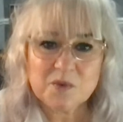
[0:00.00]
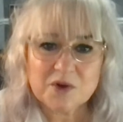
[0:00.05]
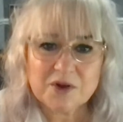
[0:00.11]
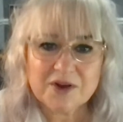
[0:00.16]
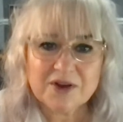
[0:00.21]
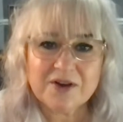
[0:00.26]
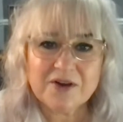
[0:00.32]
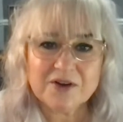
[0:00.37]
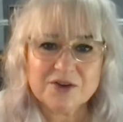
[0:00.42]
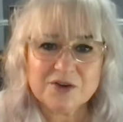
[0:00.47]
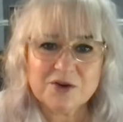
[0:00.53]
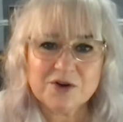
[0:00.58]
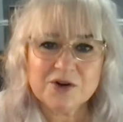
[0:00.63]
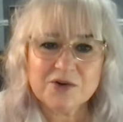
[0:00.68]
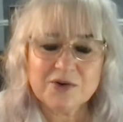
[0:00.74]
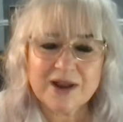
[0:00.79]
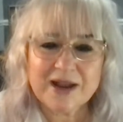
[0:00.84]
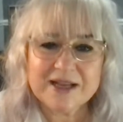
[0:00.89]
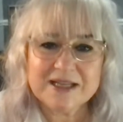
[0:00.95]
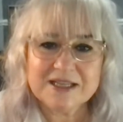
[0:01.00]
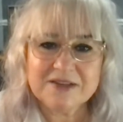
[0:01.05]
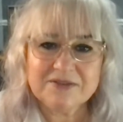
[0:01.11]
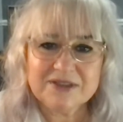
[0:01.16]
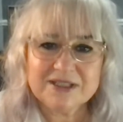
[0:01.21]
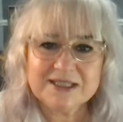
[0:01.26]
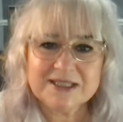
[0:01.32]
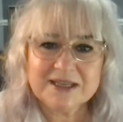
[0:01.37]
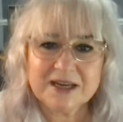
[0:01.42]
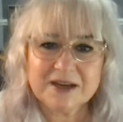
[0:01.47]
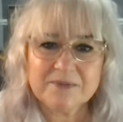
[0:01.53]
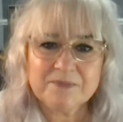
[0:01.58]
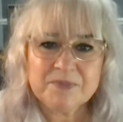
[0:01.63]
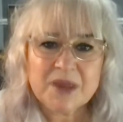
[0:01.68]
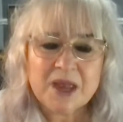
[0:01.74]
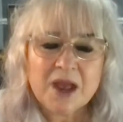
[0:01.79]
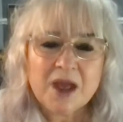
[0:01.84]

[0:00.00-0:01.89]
work on your creativity.